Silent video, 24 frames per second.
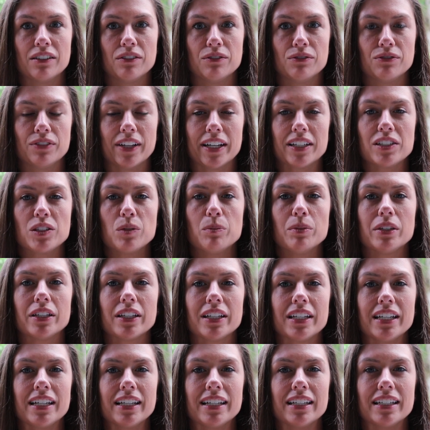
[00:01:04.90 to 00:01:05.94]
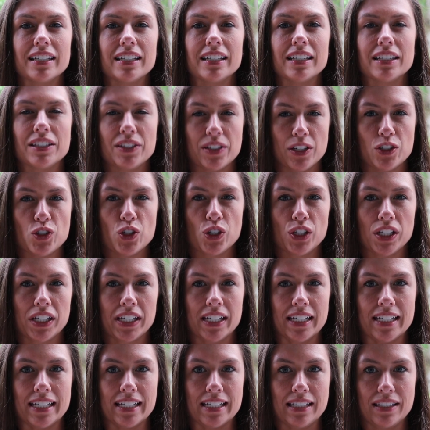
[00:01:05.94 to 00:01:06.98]
Flexibility essentially
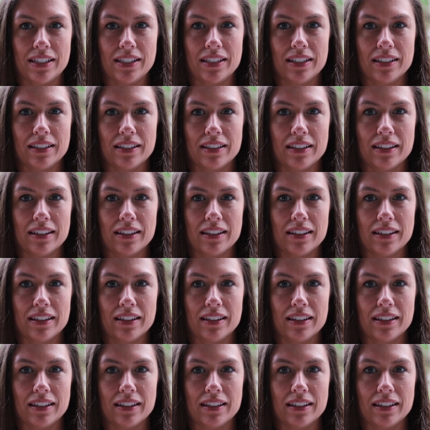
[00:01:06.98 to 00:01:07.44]
is